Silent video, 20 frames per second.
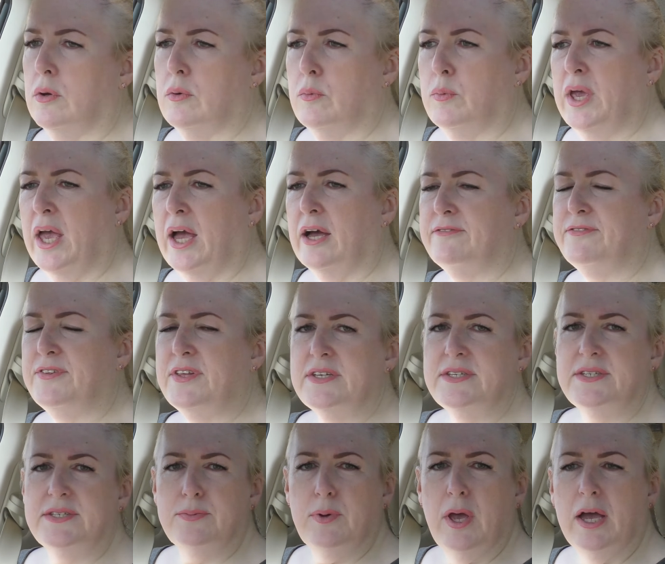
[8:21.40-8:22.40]
we have
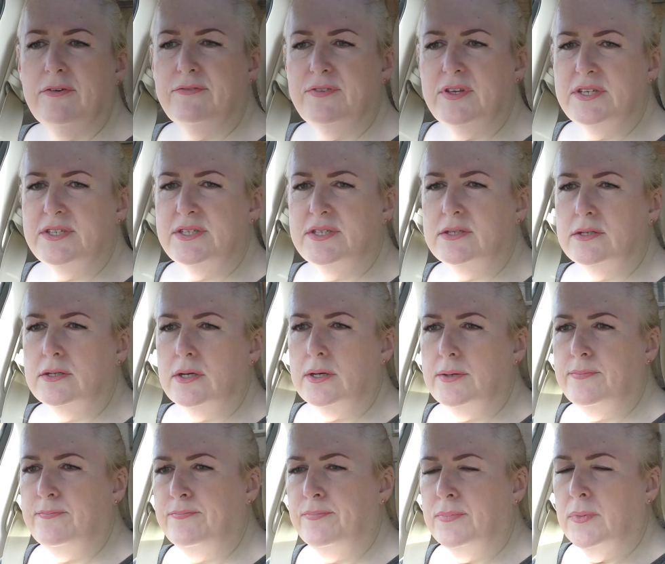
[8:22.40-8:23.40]
this, we have this,
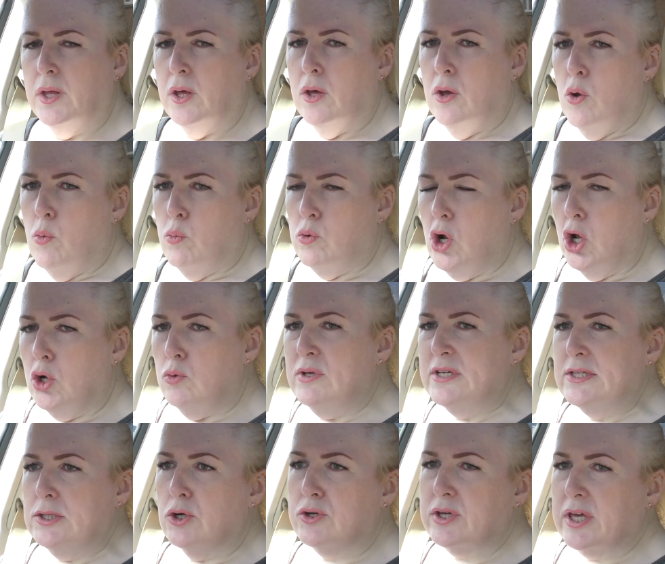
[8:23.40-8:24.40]
um, we're
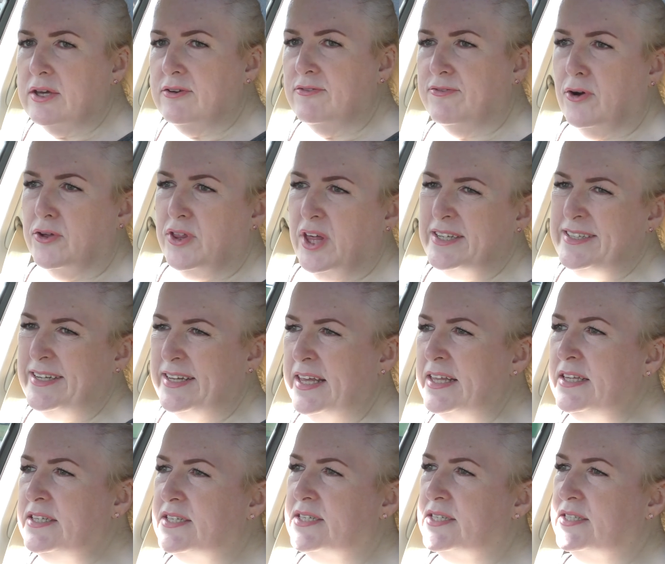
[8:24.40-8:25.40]
always looking for that
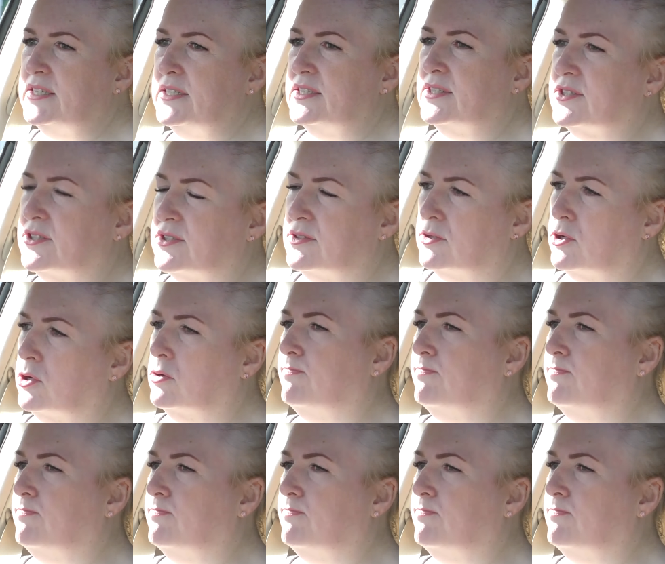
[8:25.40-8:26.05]
instant